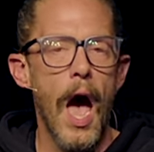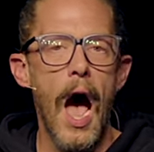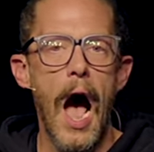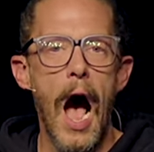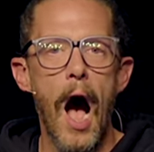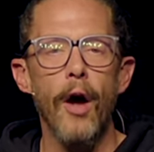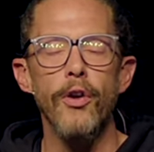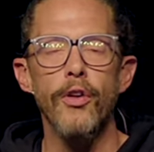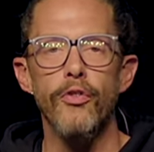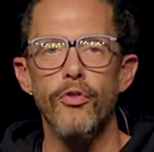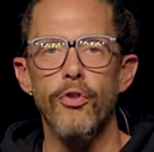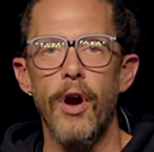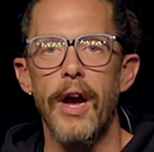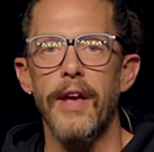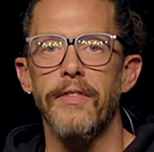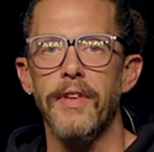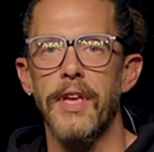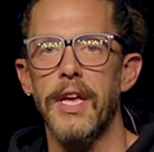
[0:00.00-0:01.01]
How does
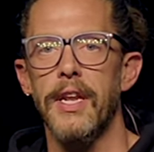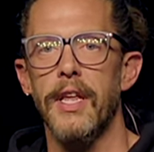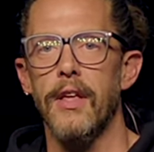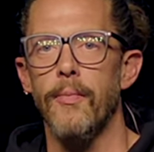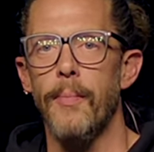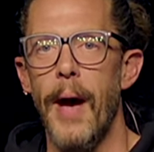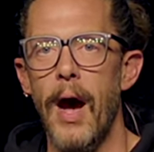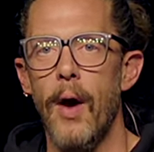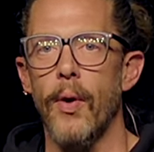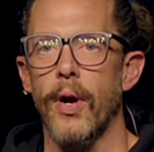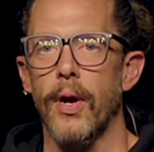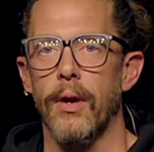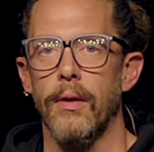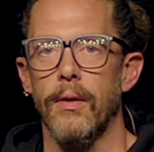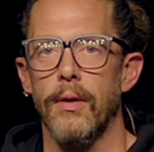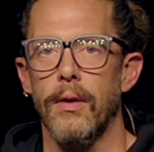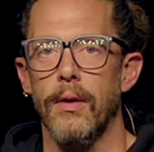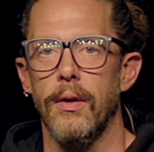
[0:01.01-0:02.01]
Christ get his power?
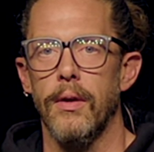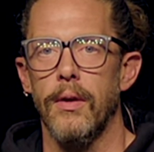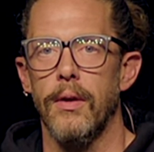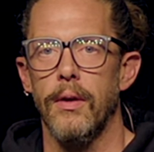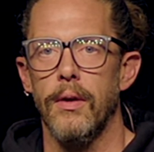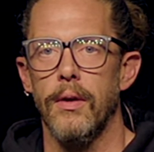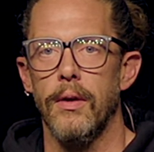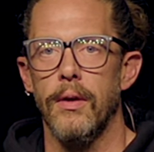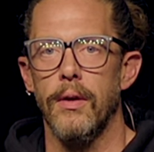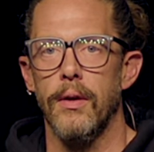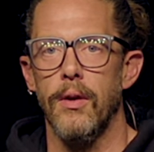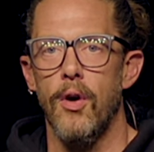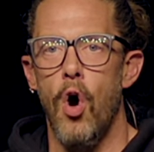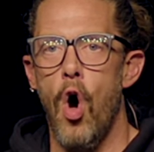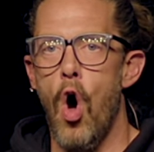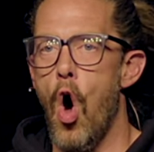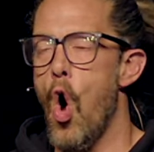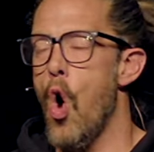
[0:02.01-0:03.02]

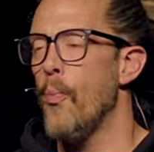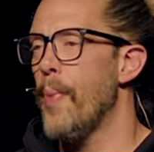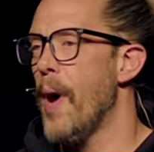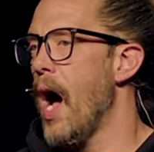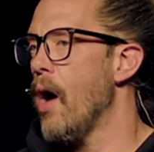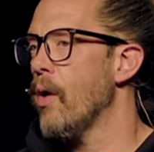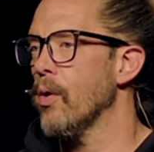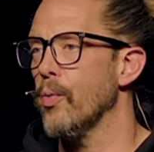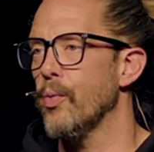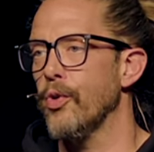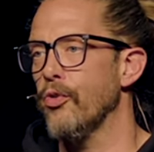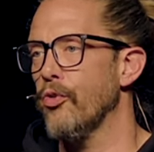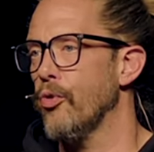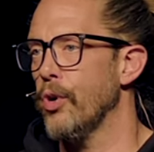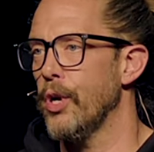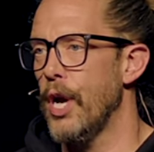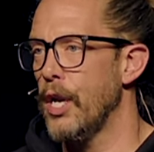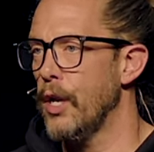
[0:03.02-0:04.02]
All power was
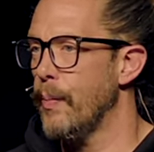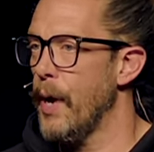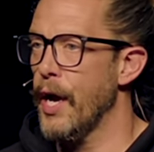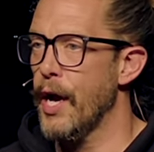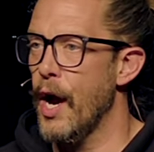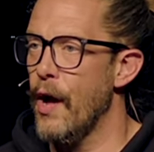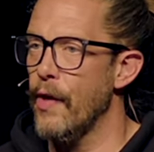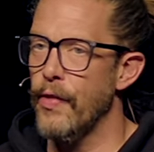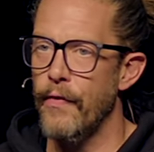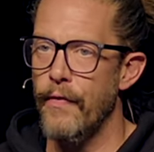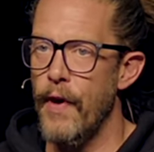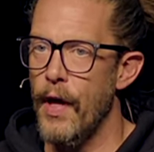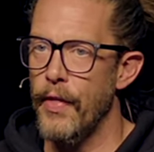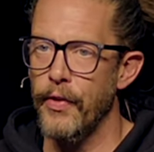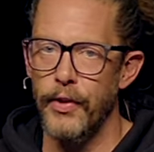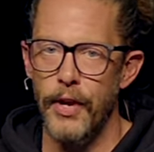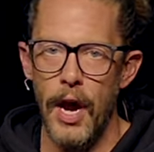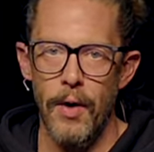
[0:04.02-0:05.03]
created by God the
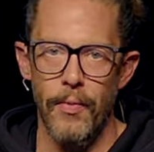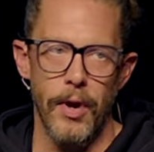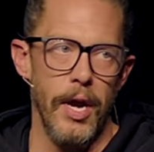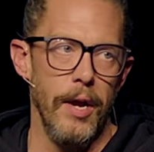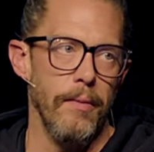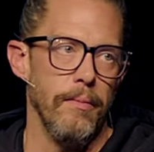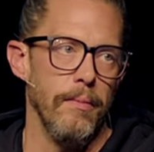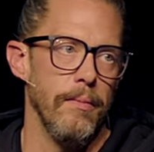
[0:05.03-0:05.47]
Father, Yahweh.